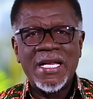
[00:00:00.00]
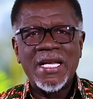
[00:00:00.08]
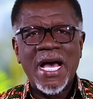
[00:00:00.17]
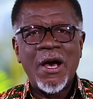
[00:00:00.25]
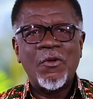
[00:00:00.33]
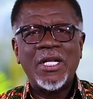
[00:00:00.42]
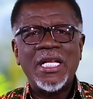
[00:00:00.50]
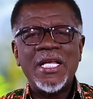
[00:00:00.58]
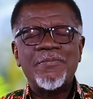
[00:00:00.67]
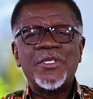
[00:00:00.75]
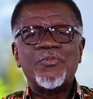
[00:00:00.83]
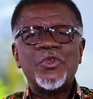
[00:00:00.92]
and our
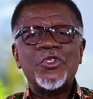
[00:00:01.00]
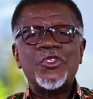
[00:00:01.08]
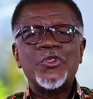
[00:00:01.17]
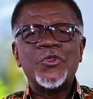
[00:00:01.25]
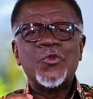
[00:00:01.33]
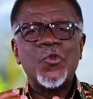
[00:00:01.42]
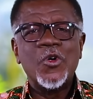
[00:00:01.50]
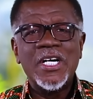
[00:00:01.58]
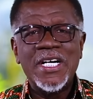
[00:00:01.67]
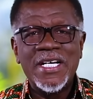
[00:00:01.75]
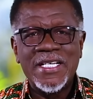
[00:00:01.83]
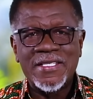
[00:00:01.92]
lips produce
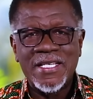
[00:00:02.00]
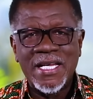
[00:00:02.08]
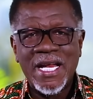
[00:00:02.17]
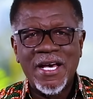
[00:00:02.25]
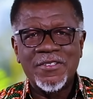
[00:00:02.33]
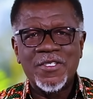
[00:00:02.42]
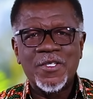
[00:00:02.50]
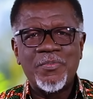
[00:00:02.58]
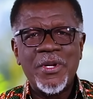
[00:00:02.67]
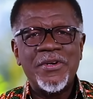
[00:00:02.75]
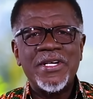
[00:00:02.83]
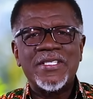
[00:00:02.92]
words, and our
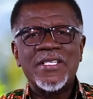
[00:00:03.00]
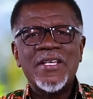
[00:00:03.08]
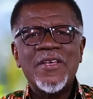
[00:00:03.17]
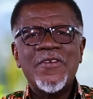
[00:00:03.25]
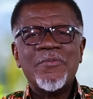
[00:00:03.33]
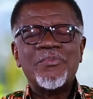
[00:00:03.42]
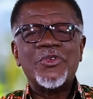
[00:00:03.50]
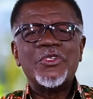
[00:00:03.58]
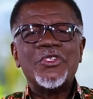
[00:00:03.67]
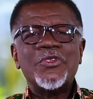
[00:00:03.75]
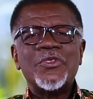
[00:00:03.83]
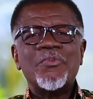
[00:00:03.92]
spirits
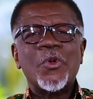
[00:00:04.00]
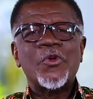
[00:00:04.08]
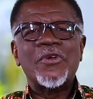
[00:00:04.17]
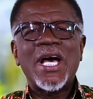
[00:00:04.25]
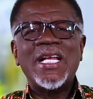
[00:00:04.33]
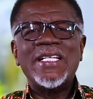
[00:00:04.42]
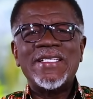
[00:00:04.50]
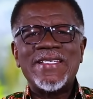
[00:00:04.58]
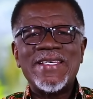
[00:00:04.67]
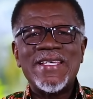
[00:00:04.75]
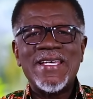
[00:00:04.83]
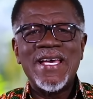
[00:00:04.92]
produce
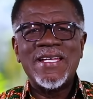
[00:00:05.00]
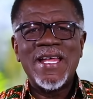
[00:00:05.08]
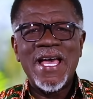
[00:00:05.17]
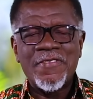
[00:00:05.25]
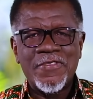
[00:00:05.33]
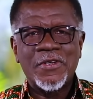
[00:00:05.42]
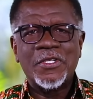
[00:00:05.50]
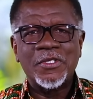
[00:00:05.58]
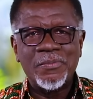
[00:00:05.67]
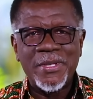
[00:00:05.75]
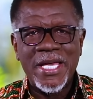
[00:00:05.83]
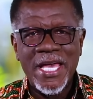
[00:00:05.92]
morality and
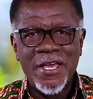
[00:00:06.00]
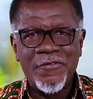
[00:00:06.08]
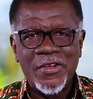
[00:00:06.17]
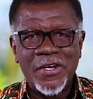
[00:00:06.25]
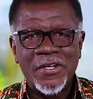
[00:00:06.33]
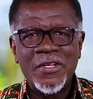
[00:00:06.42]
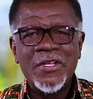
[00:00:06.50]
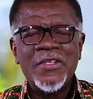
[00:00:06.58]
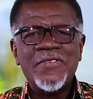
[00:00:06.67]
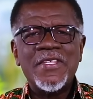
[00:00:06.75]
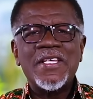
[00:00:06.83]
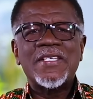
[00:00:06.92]
ethical behavior.
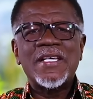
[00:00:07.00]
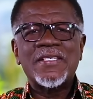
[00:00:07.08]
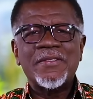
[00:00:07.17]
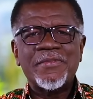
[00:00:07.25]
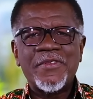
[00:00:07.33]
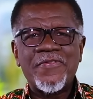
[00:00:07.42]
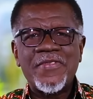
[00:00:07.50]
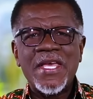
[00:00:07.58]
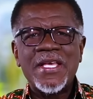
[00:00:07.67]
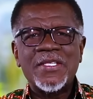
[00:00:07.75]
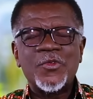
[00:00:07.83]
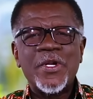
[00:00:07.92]
These are some of the
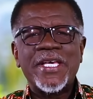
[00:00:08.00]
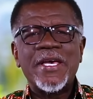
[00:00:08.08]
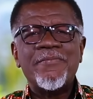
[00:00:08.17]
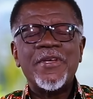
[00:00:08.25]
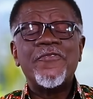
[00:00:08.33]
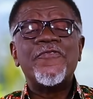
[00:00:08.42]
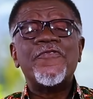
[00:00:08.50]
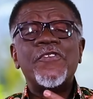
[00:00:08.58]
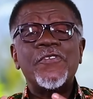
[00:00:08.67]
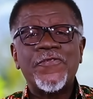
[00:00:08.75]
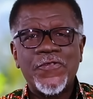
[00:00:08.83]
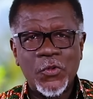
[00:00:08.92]
things we can be
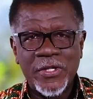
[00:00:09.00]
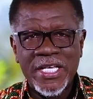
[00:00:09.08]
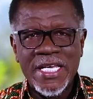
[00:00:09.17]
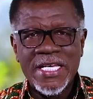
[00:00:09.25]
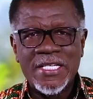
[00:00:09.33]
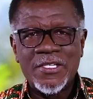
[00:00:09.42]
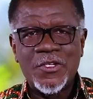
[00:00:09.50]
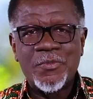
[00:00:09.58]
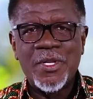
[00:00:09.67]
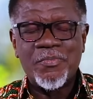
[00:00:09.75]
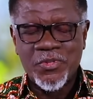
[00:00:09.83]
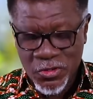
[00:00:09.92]
fruitful in,
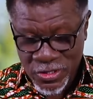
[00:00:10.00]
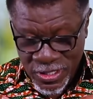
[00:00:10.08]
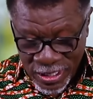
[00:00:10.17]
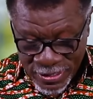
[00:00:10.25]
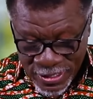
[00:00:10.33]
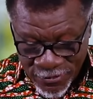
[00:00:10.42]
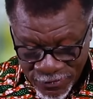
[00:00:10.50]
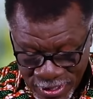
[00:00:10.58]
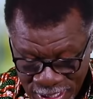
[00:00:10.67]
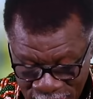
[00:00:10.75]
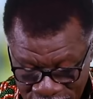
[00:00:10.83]
to be productive